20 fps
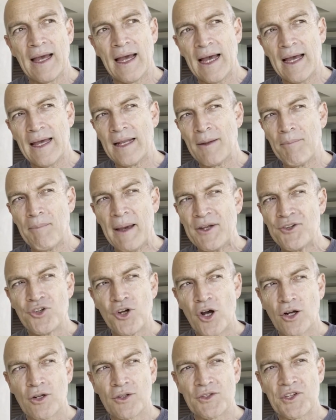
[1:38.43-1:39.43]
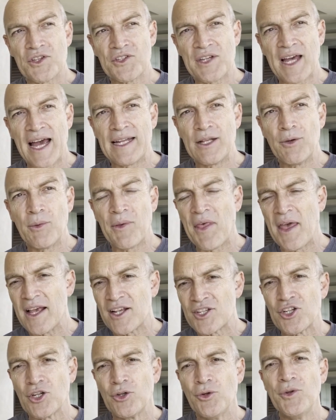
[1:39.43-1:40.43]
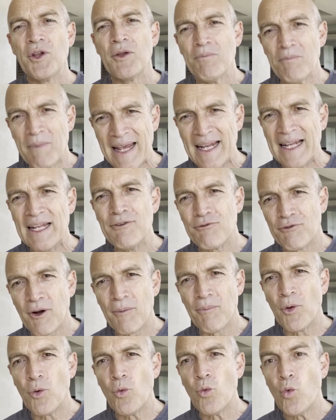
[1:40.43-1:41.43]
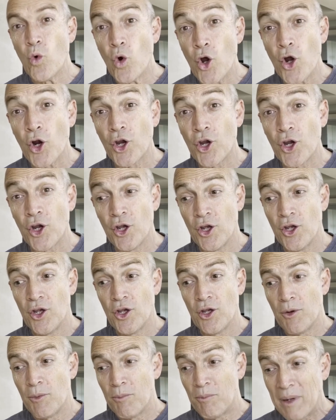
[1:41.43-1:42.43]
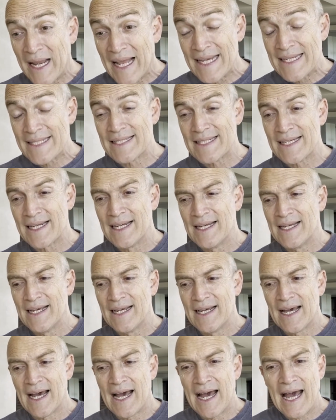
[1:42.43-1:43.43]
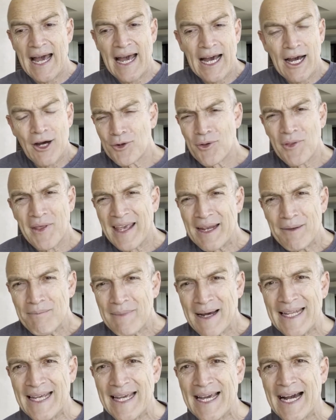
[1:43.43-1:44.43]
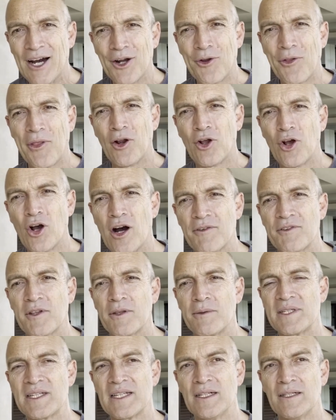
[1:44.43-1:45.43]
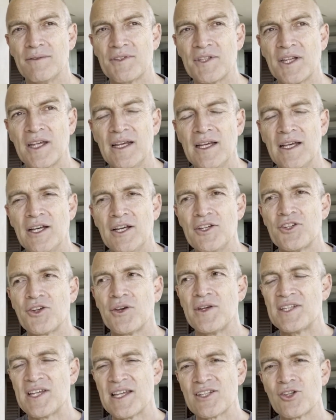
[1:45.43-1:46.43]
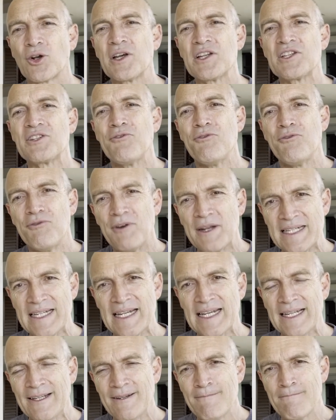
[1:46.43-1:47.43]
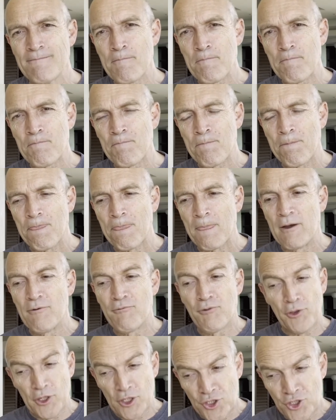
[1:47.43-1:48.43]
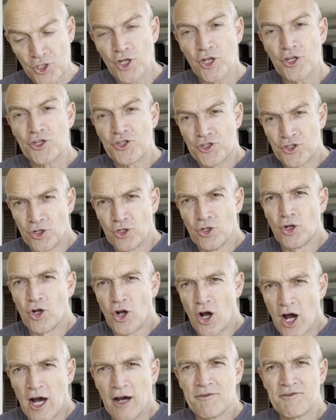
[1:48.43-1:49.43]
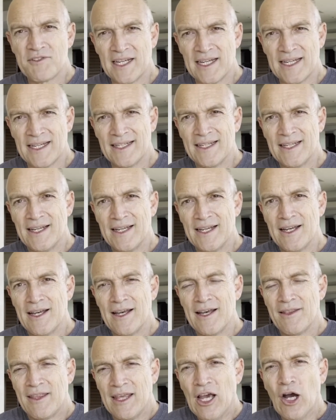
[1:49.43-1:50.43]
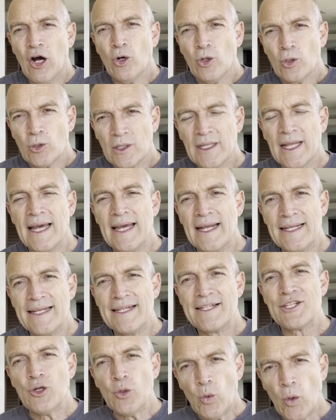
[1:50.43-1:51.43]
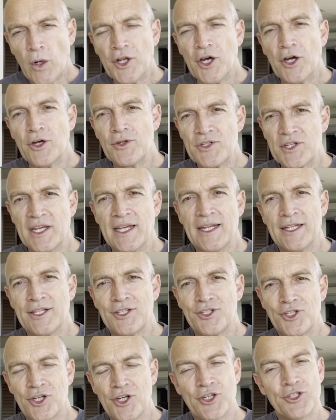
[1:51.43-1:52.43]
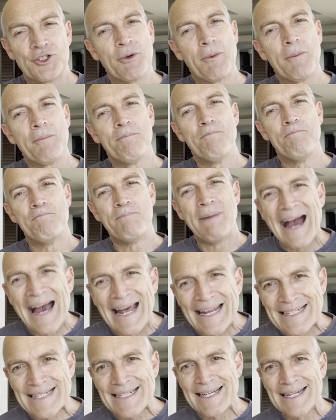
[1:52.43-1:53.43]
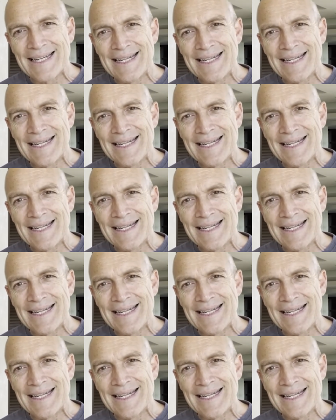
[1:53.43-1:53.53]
in a patriarchal society where they're excluded mainly from the workplace. How do they get money? How do they look after themselves? So he says, look, it's fitting for the church to look after the old ladies, the widows in a church. But